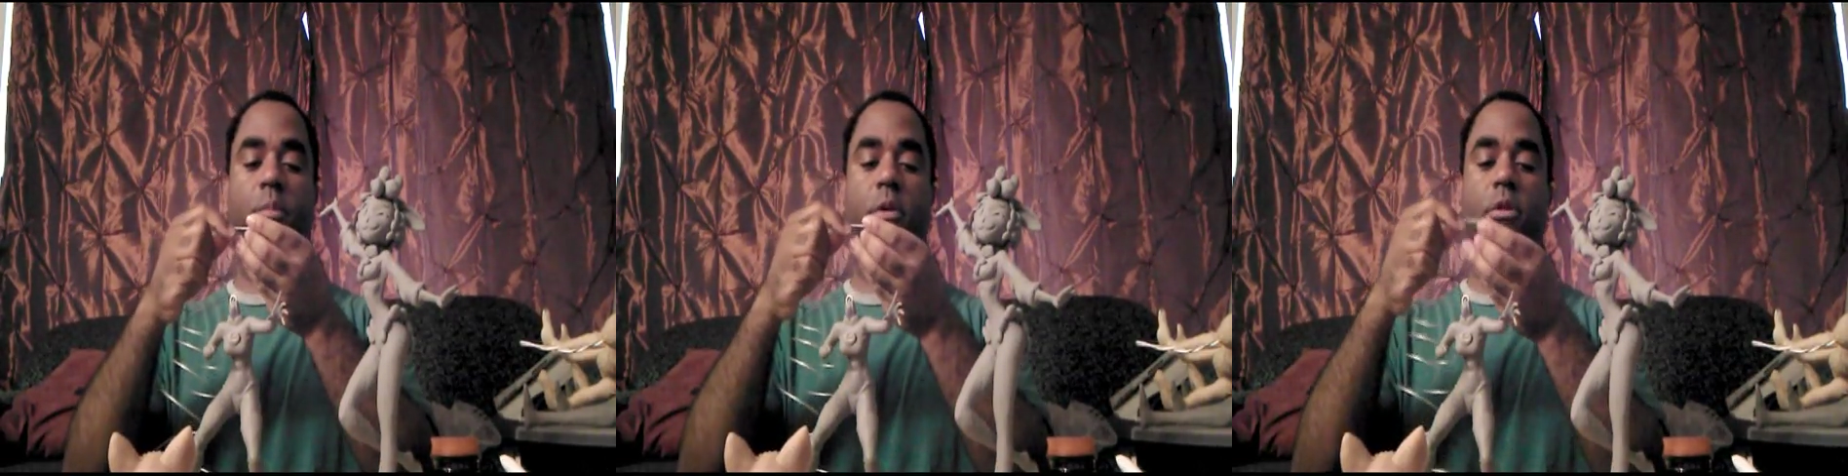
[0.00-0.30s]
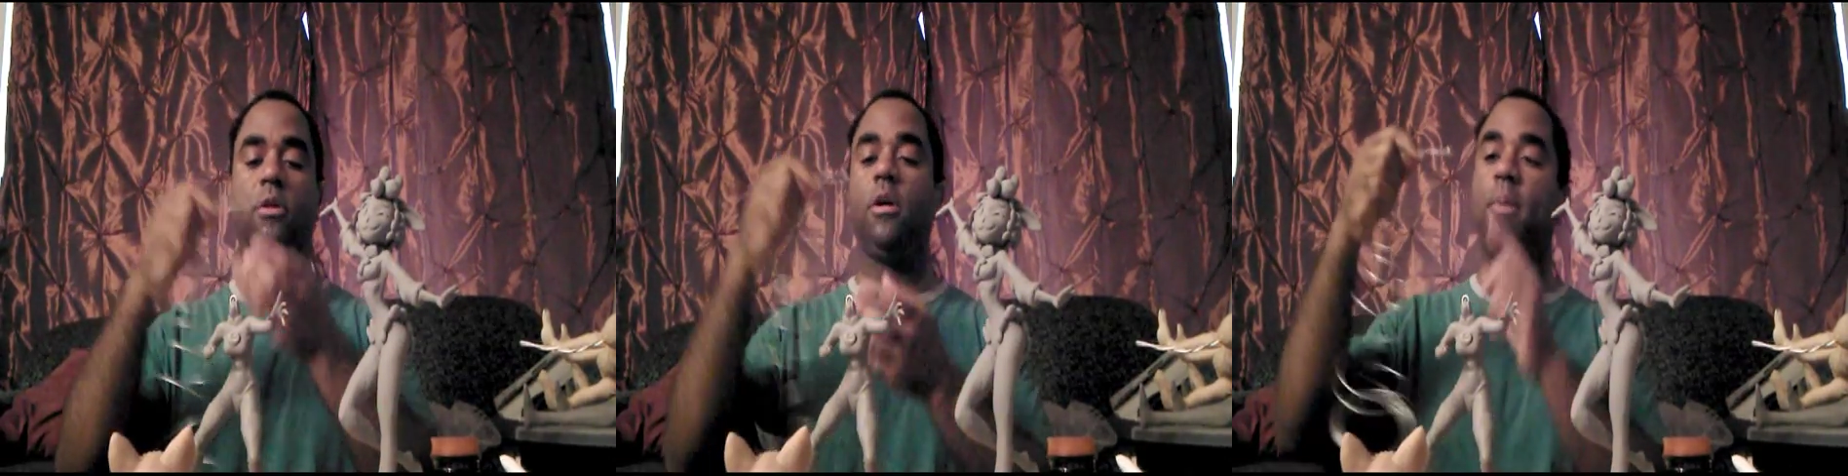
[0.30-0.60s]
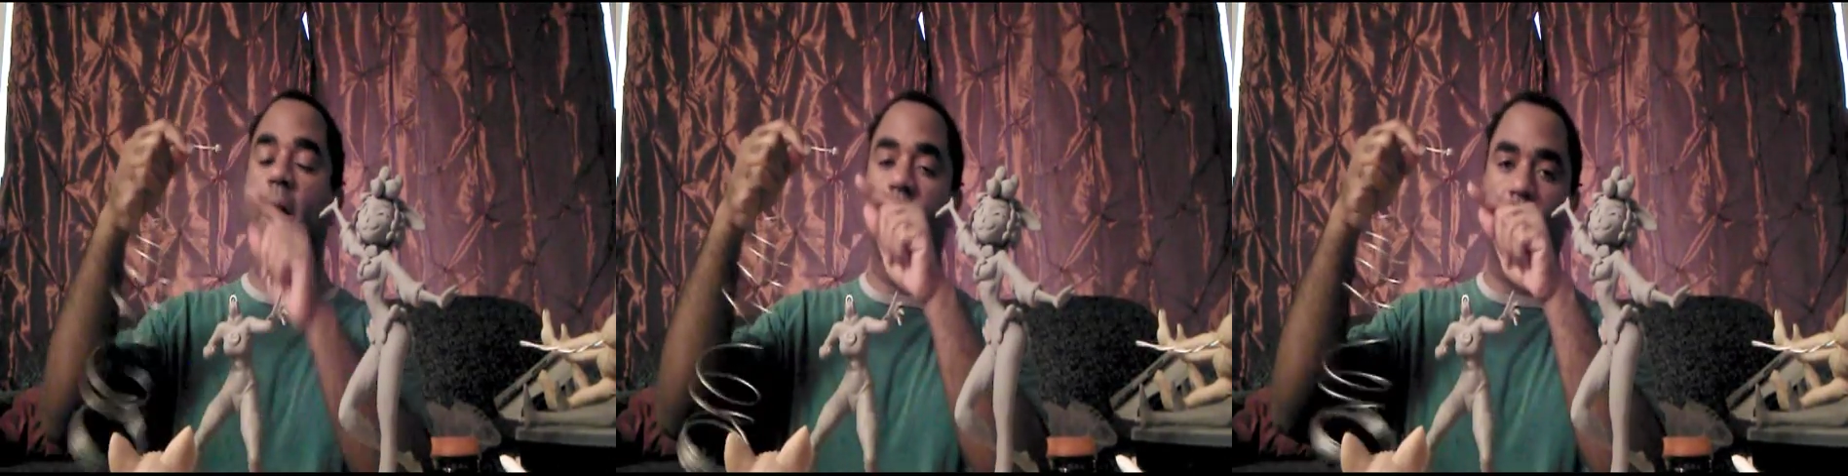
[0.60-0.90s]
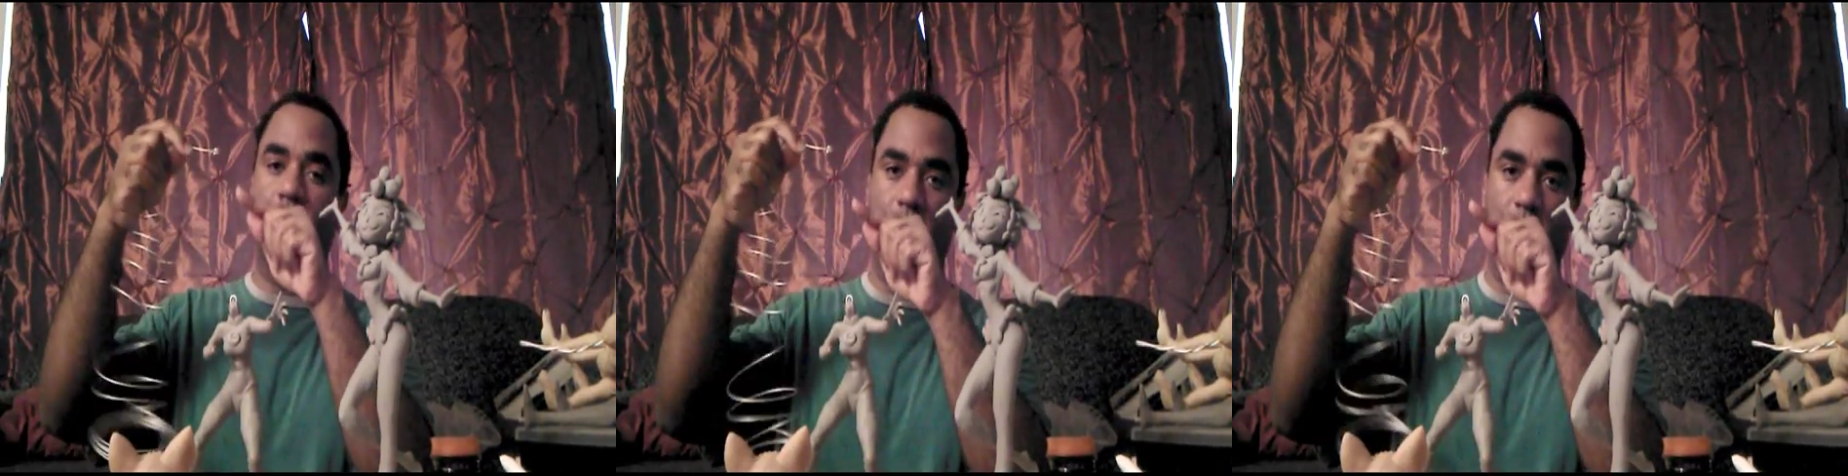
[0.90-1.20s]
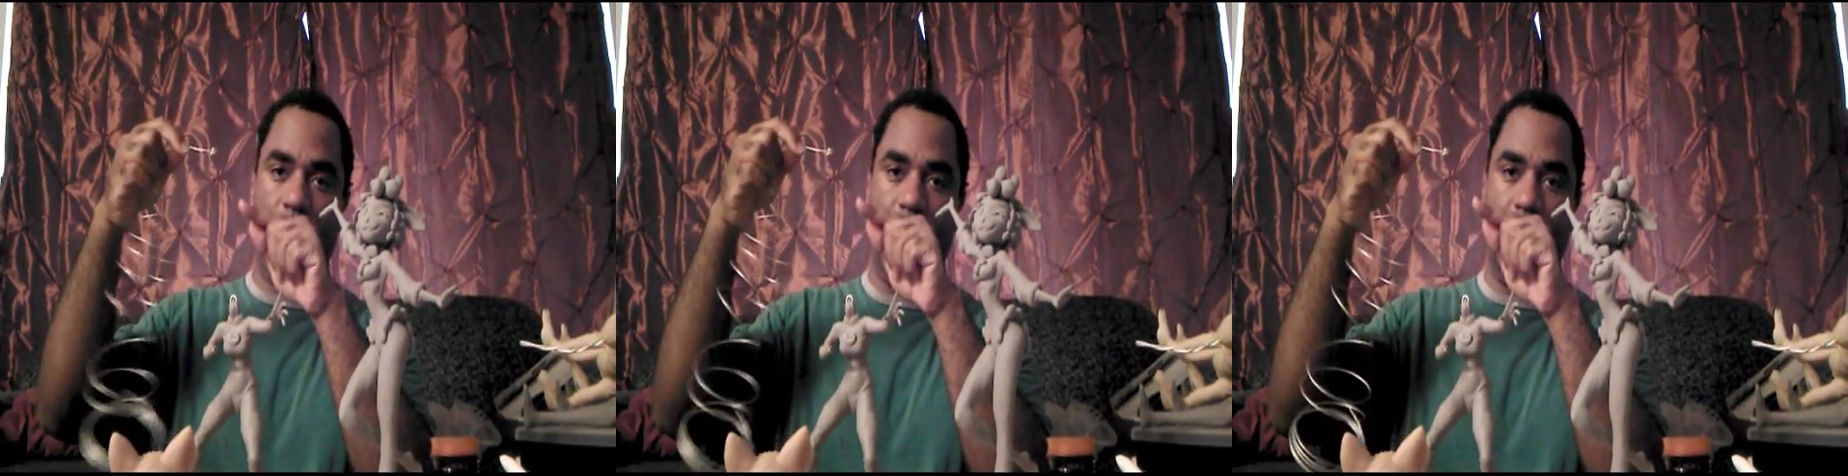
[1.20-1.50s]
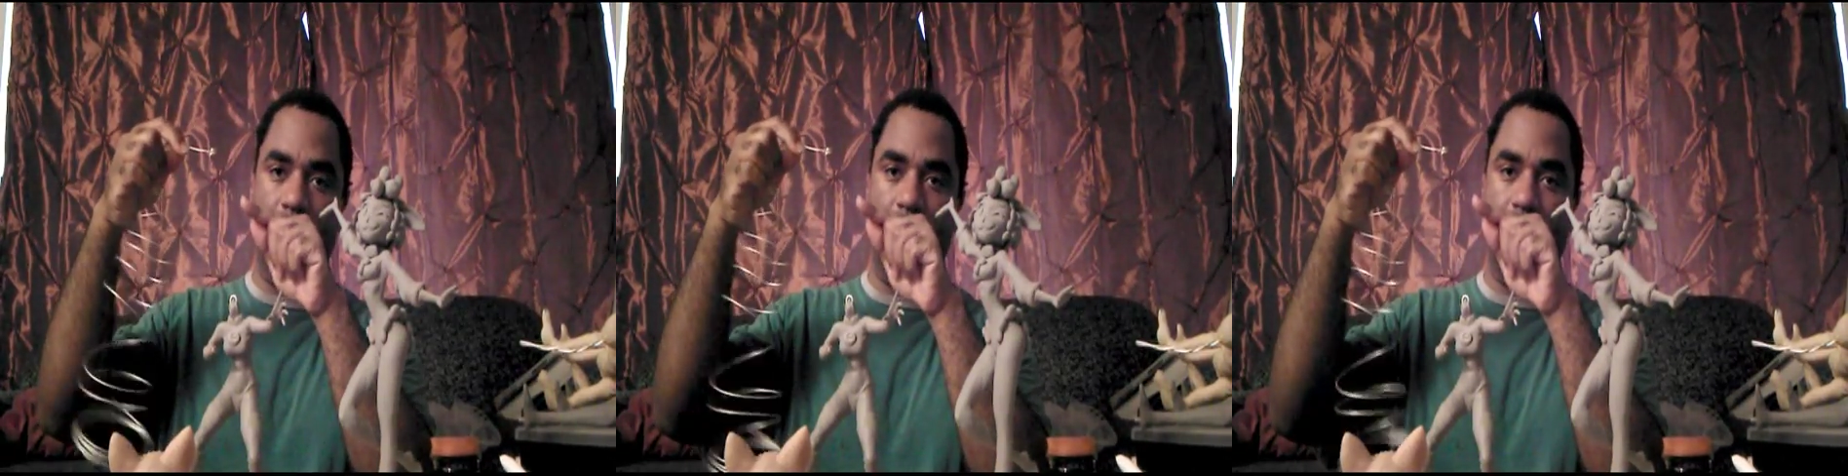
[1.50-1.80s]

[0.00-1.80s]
put your epoxy around